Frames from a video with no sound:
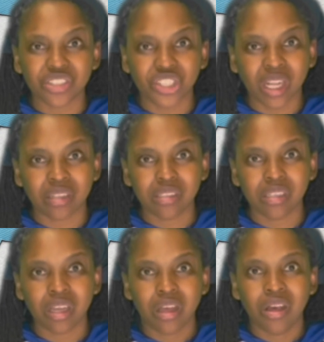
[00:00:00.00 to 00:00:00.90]
child,
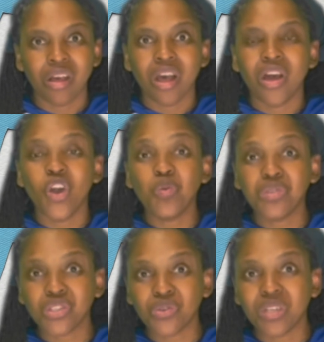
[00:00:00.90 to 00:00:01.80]

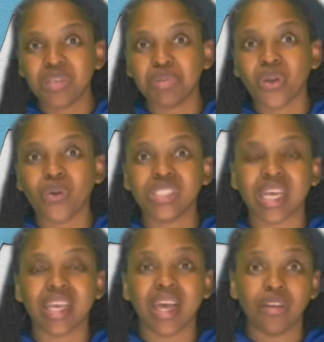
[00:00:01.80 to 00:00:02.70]
homeschooling, because
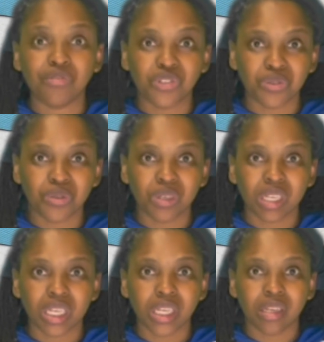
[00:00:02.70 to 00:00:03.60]
I have to,
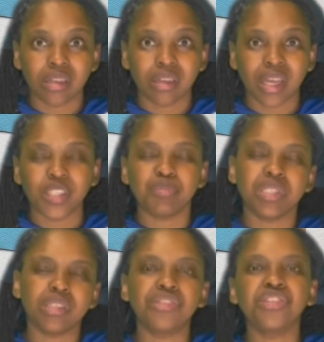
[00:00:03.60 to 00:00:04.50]
has
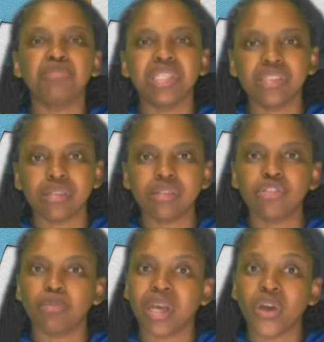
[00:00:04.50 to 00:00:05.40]
been detrimental
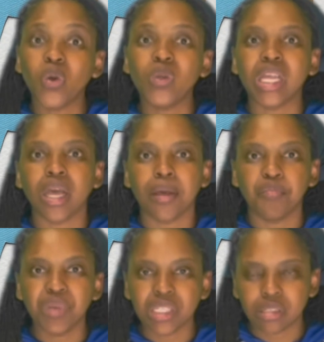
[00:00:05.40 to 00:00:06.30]
to my own
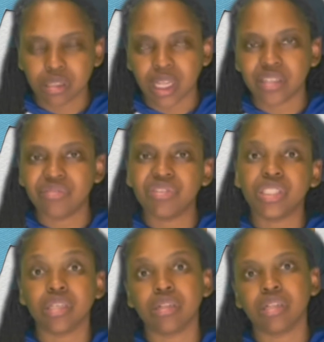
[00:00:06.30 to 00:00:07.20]
mental and
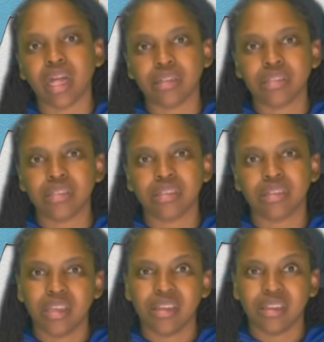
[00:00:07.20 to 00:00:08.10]
physical health.
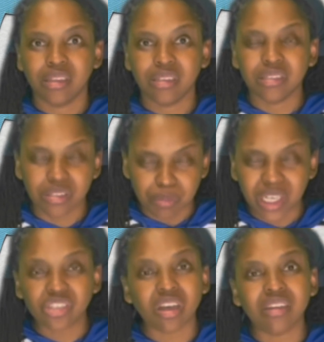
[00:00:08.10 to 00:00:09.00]
It is
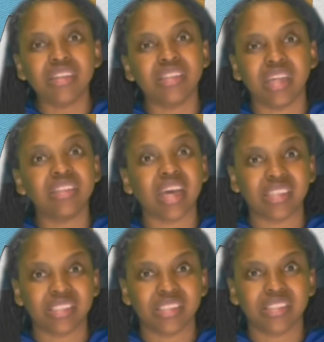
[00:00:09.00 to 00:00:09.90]
much harder than
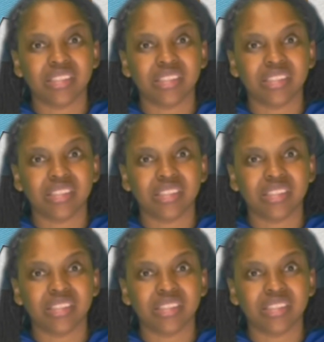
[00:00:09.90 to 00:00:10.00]
that.